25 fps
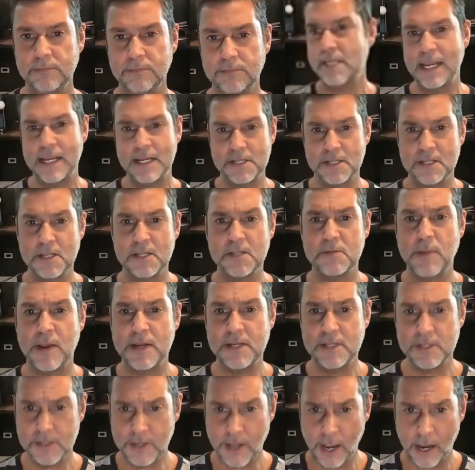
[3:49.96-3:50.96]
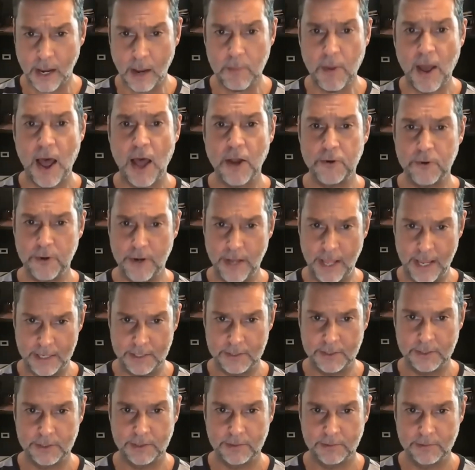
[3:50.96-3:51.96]
because the space is going up
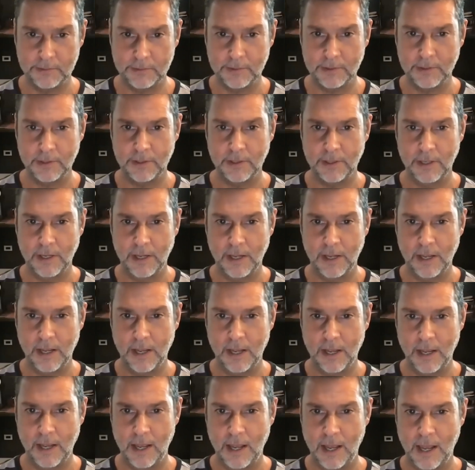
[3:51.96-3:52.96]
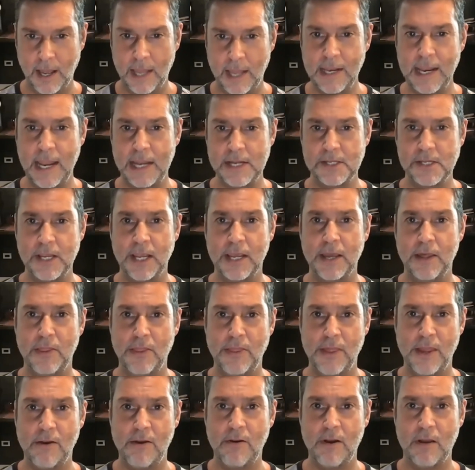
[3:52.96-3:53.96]
100x. And let's say
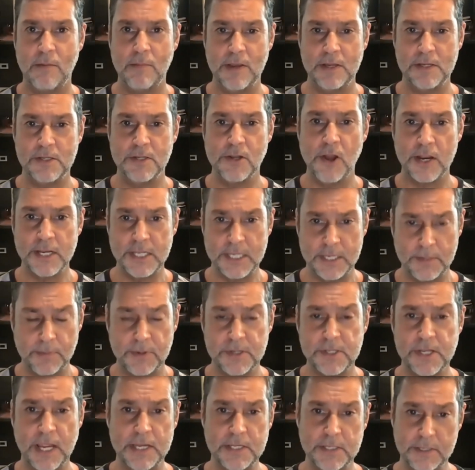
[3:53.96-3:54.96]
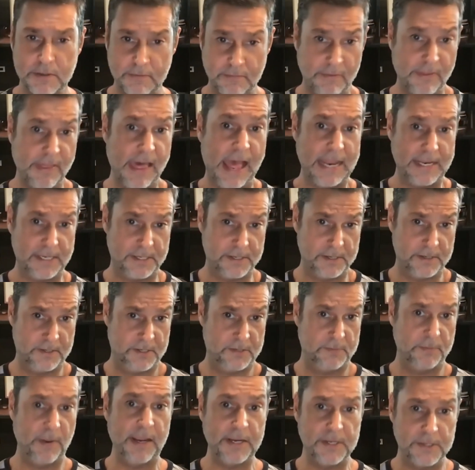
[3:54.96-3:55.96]
Ethereum is 90% of that
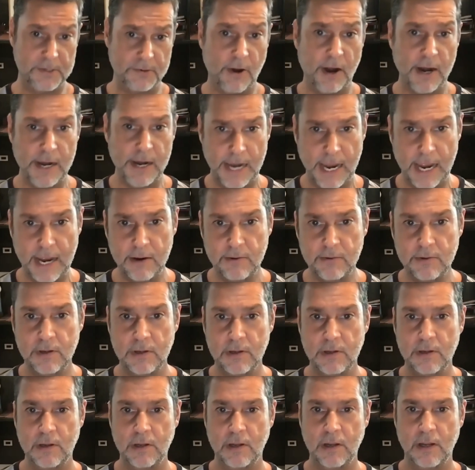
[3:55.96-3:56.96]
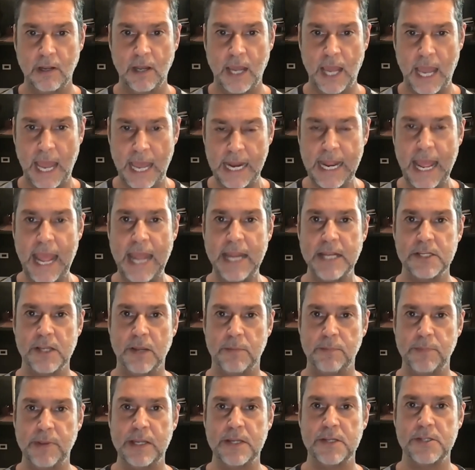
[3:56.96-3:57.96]
space right now and it ends
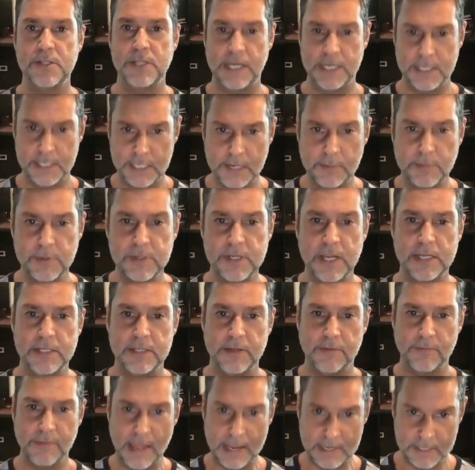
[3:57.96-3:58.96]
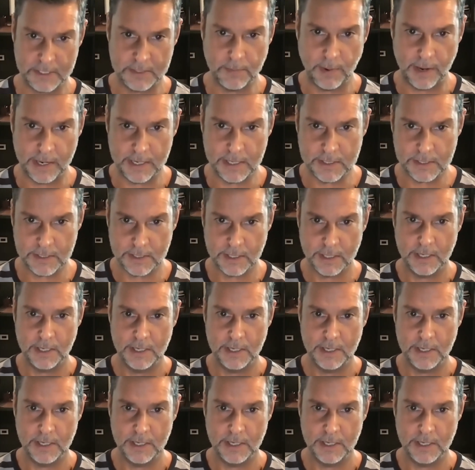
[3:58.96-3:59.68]
up being 60% of that space.